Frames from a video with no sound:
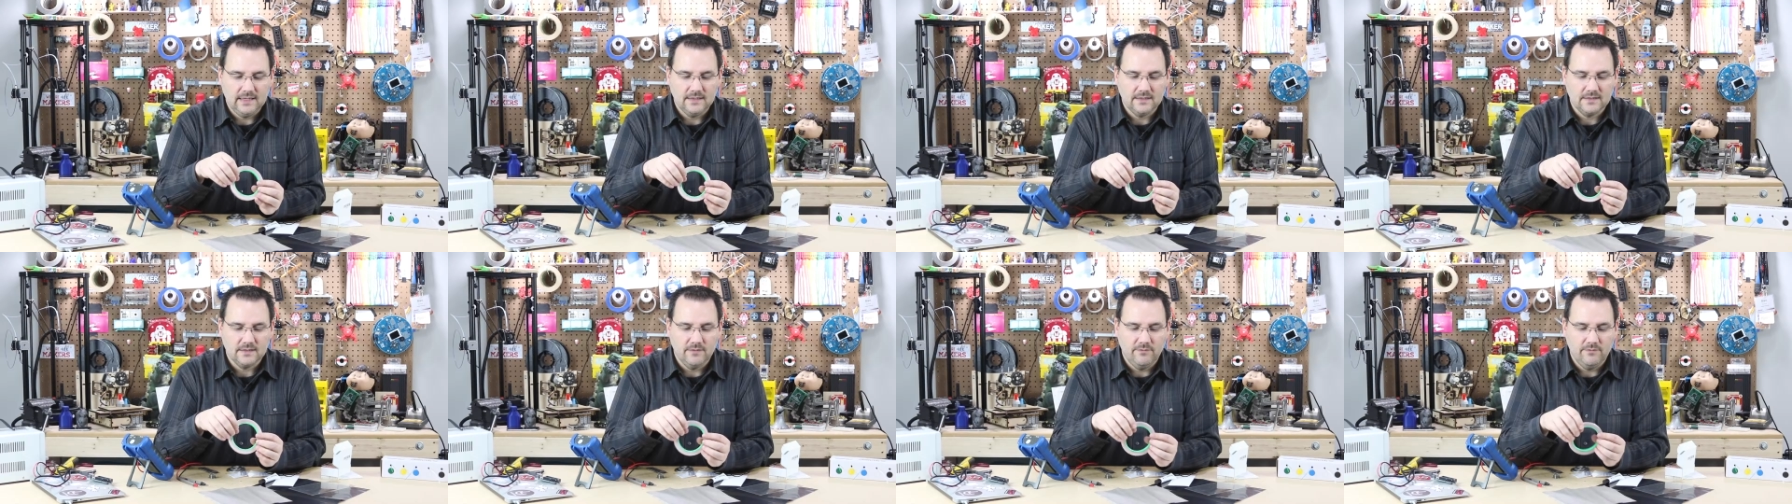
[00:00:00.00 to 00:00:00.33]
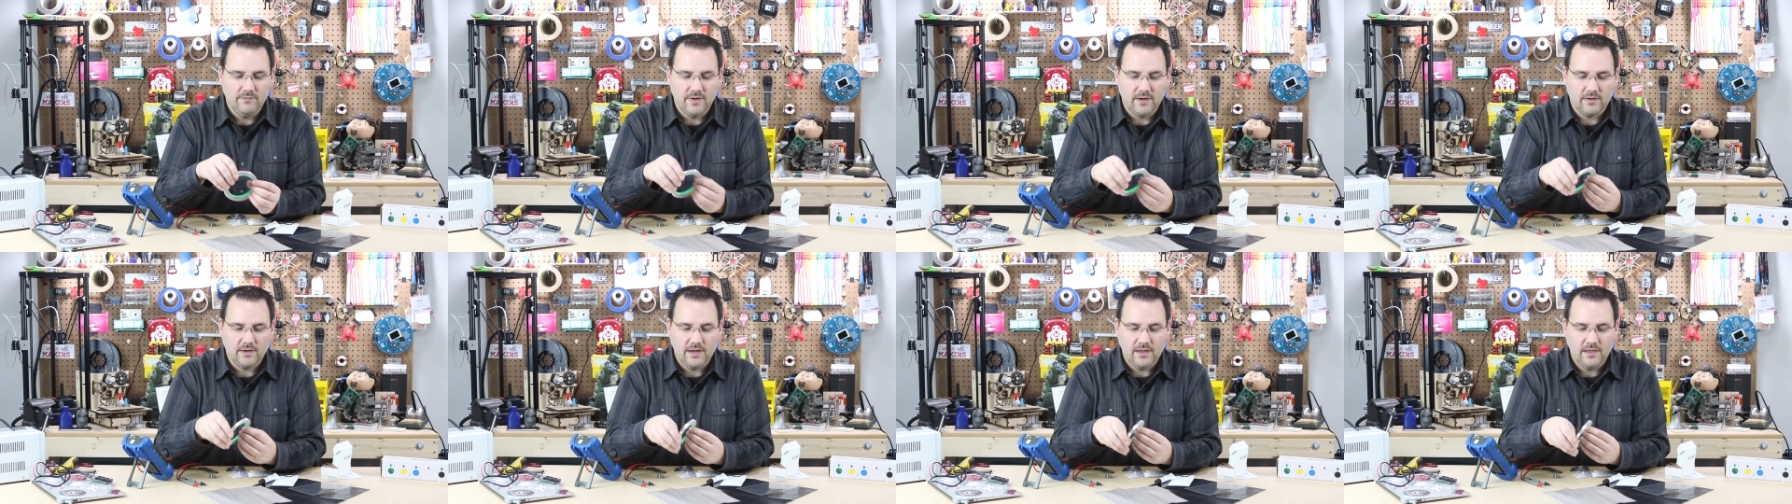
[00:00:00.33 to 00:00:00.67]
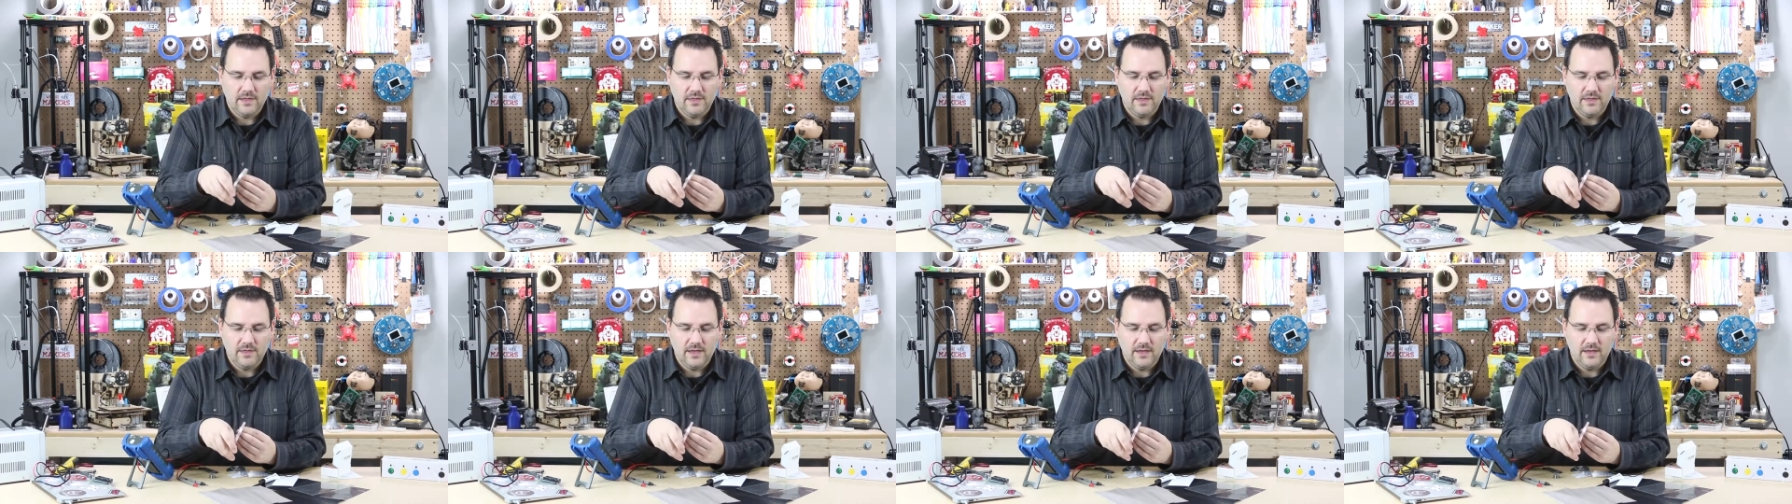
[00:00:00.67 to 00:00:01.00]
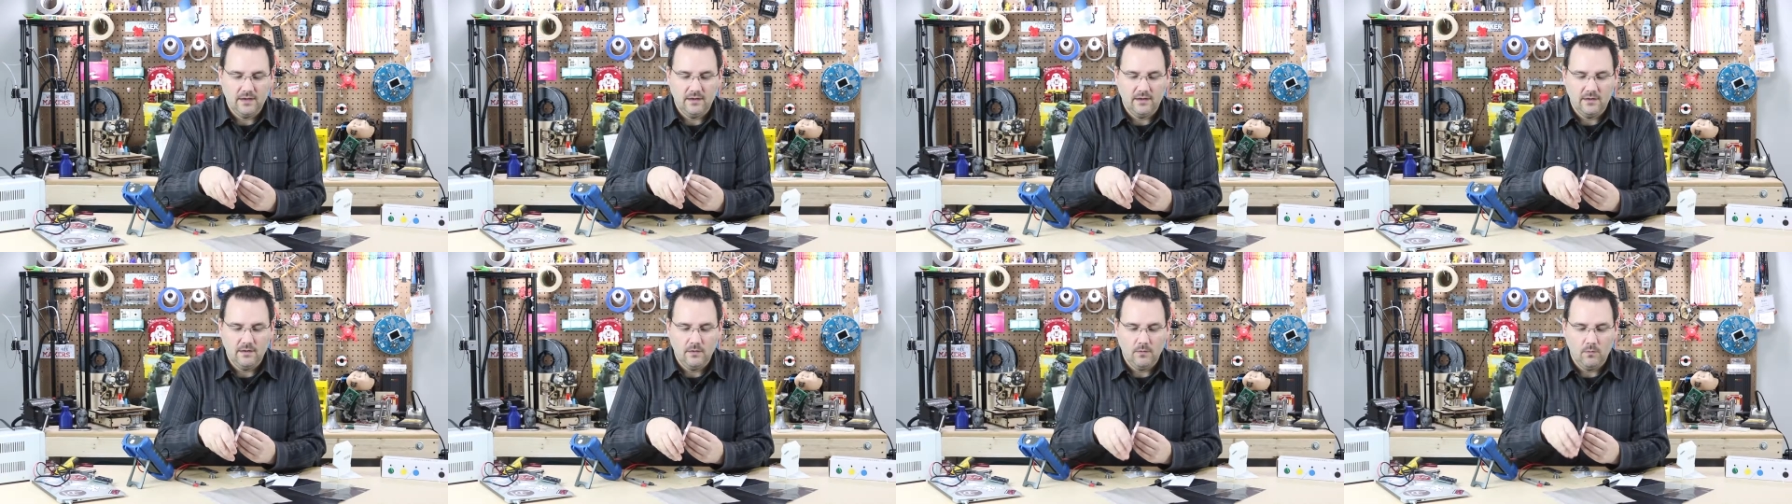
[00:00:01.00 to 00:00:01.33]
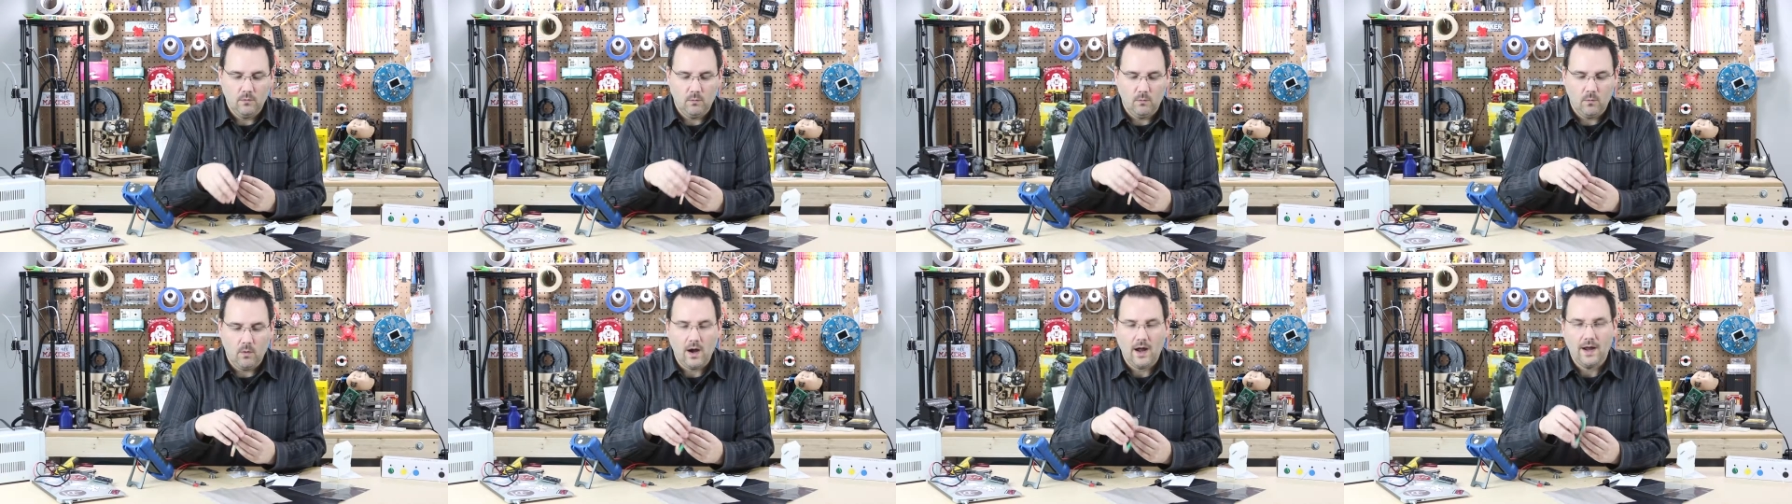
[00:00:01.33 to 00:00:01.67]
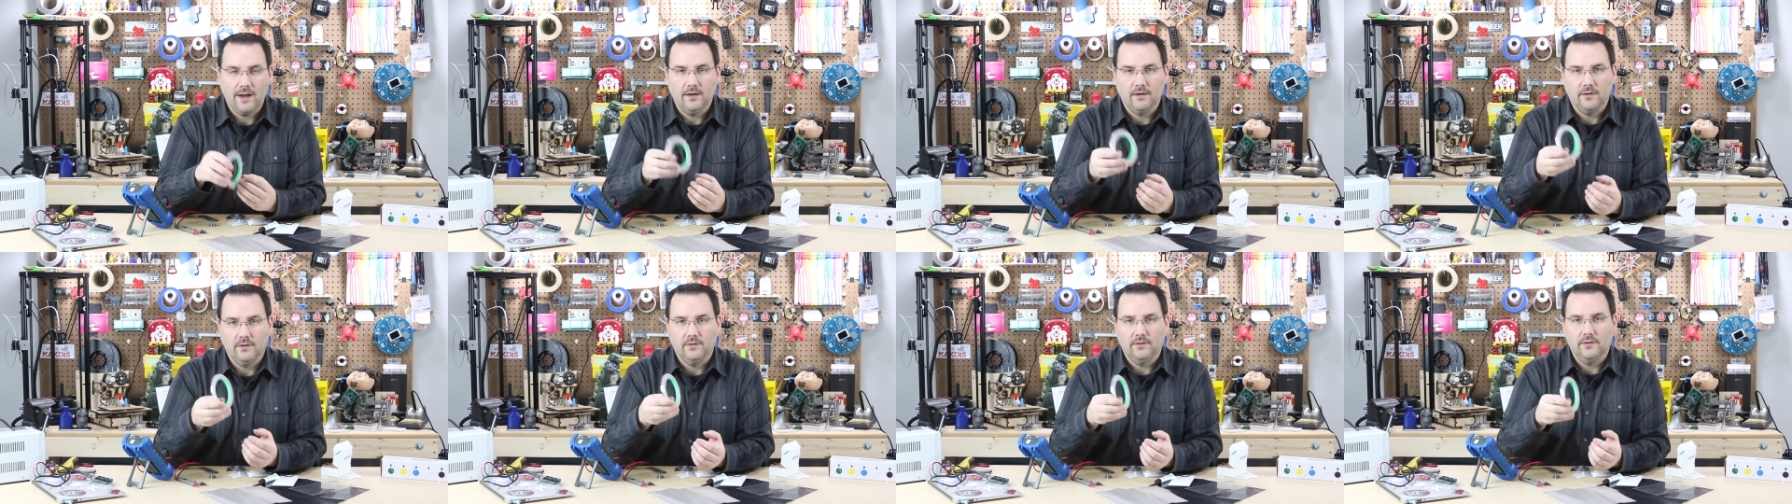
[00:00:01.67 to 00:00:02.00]
in some very thin
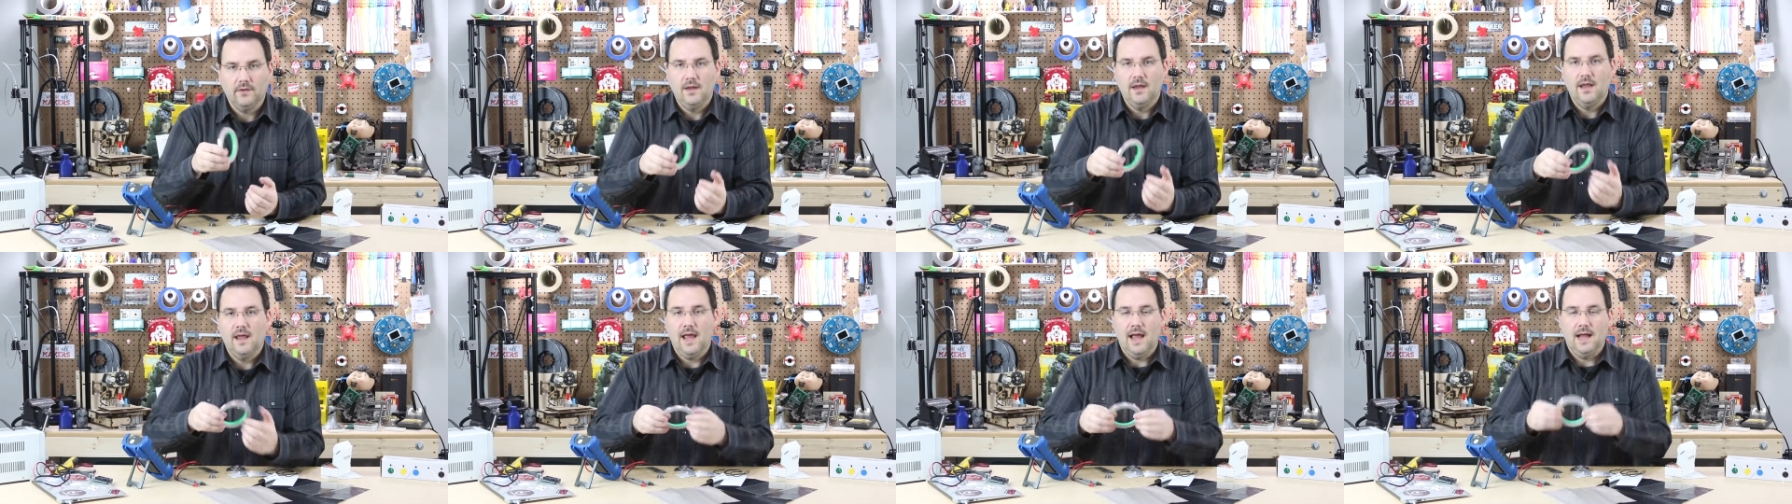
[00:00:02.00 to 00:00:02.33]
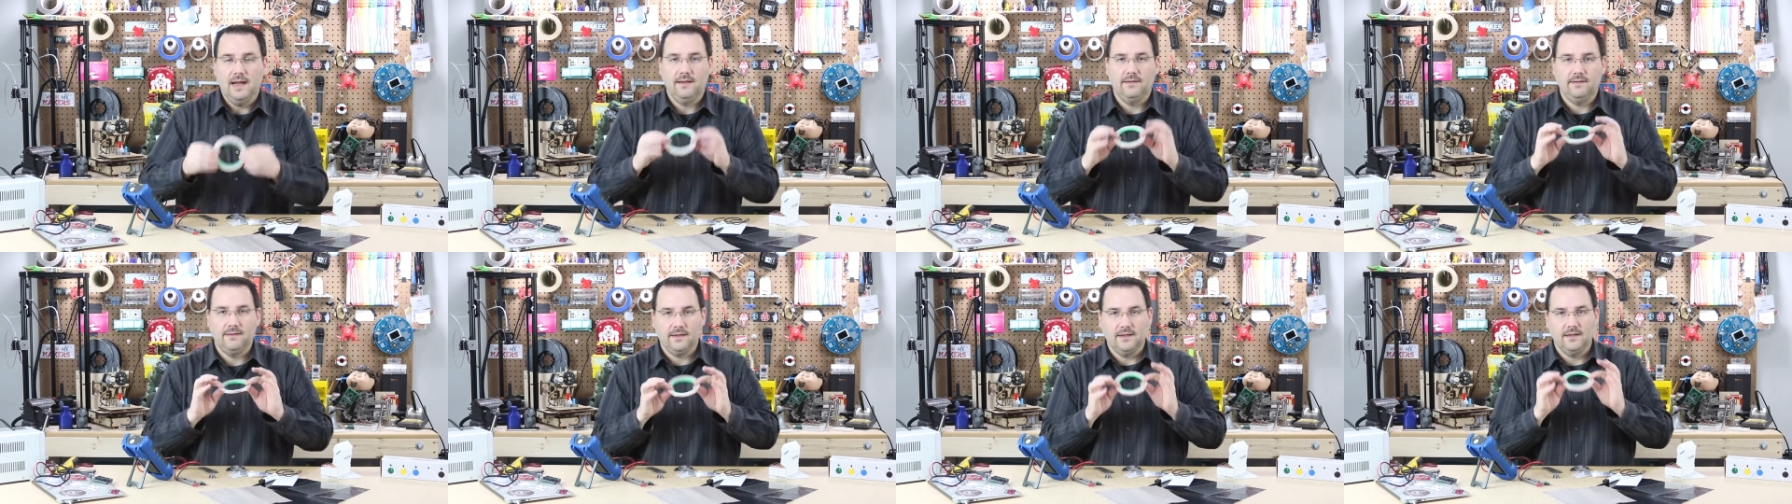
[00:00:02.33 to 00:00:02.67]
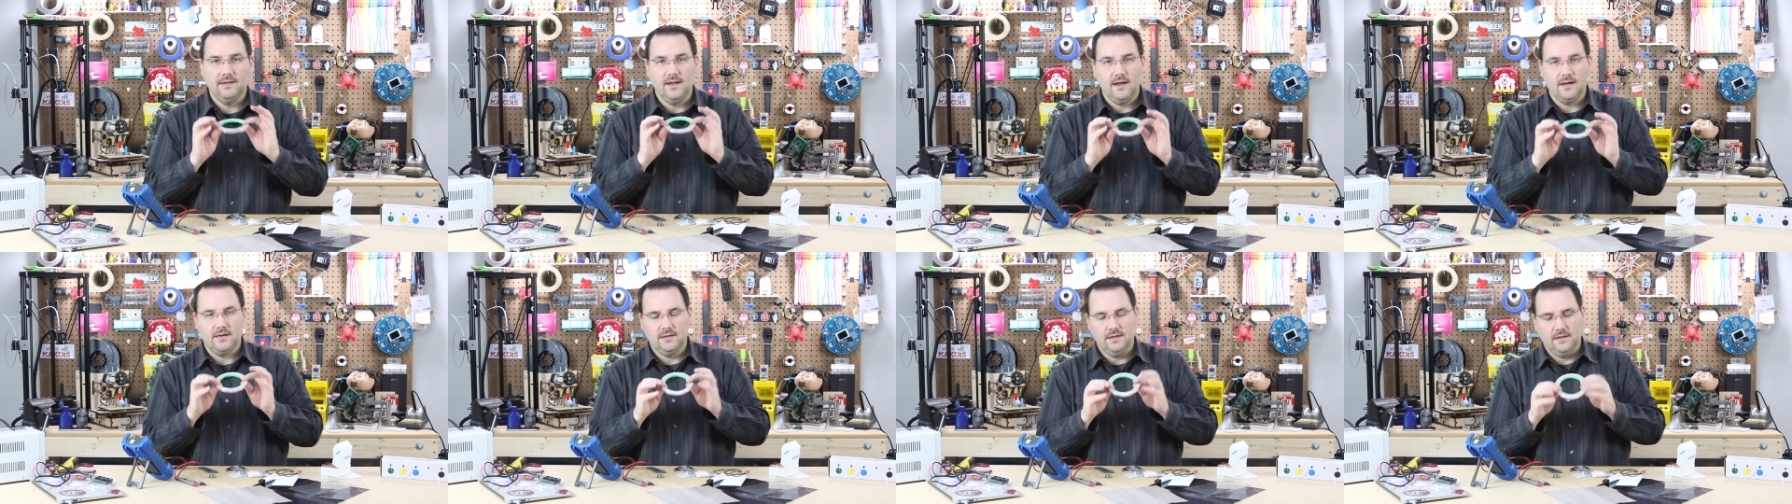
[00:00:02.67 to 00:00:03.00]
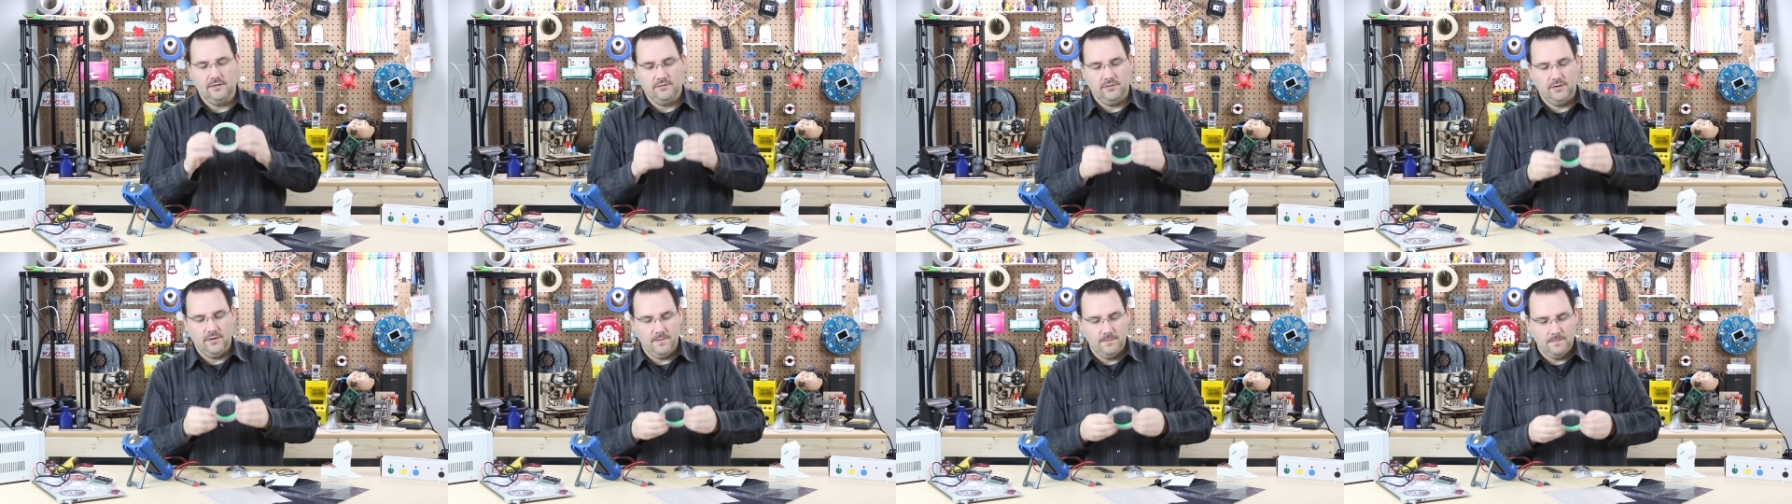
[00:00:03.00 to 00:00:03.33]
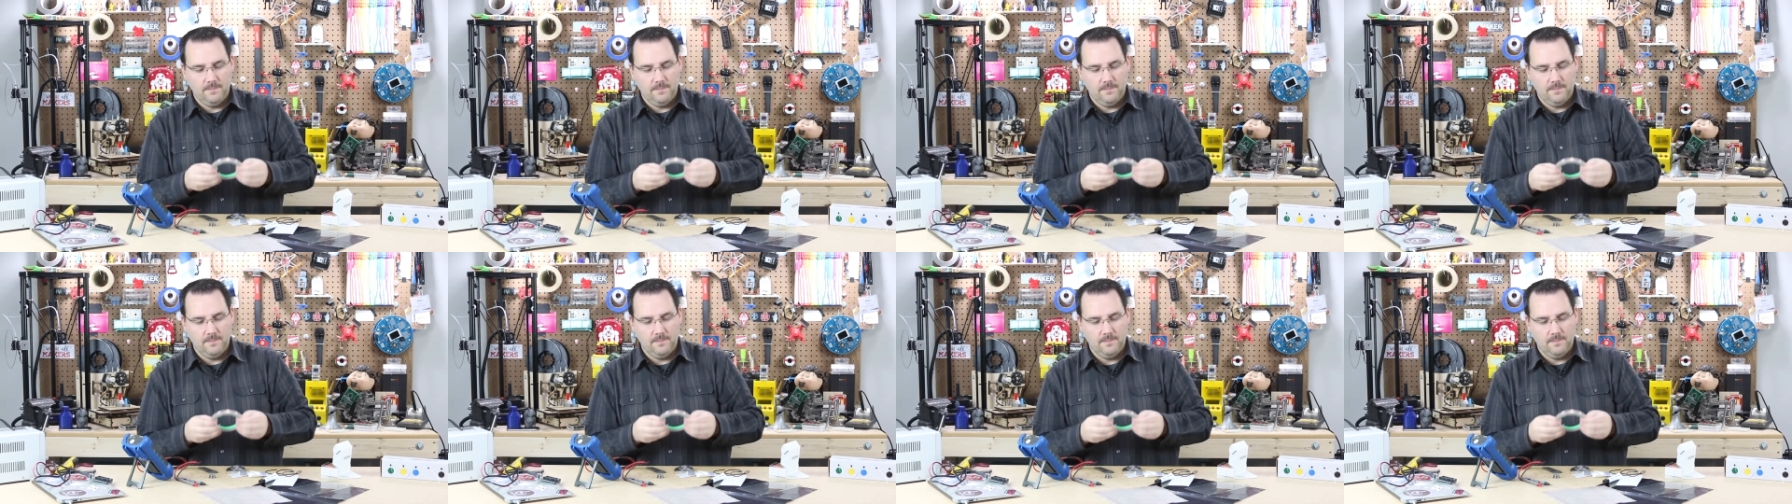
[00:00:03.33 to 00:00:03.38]
wires. And it's conductive,